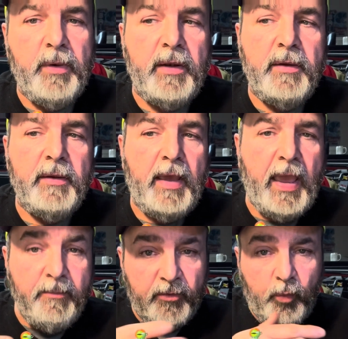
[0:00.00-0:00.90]
but
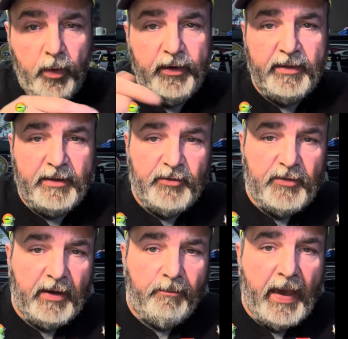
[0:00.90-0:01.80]
Amos will get this
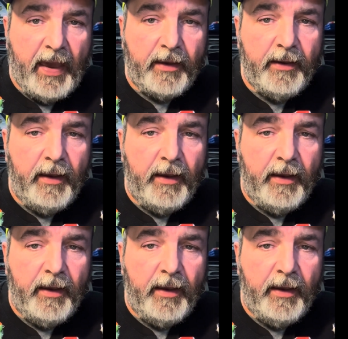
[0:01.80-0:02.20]
jig back,